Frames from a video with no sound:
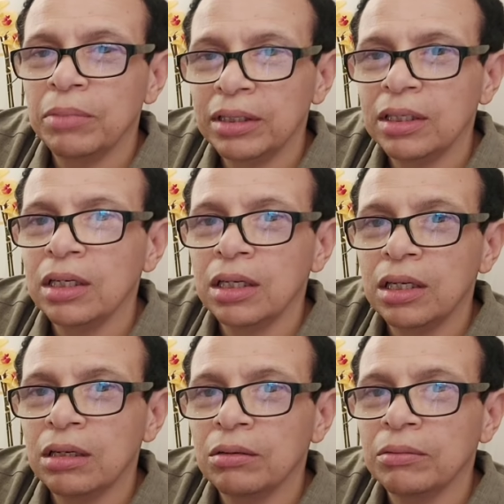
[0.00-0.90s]
But,
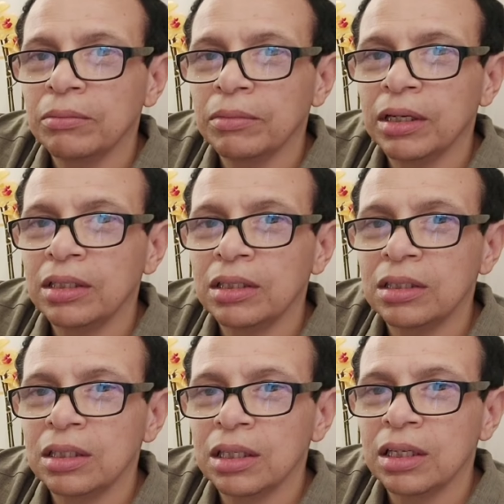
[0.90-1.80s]
you know,
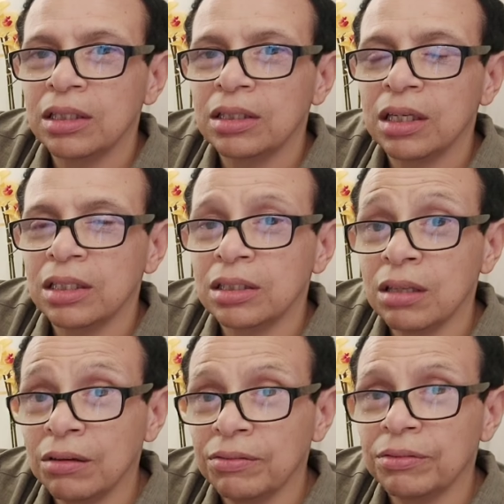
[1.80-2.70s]
it's it's it's
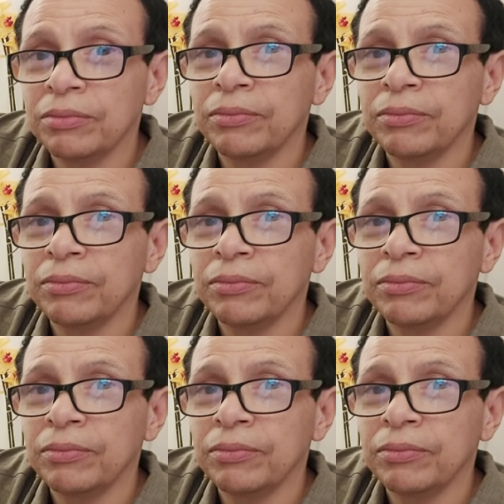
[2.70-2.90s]
tough.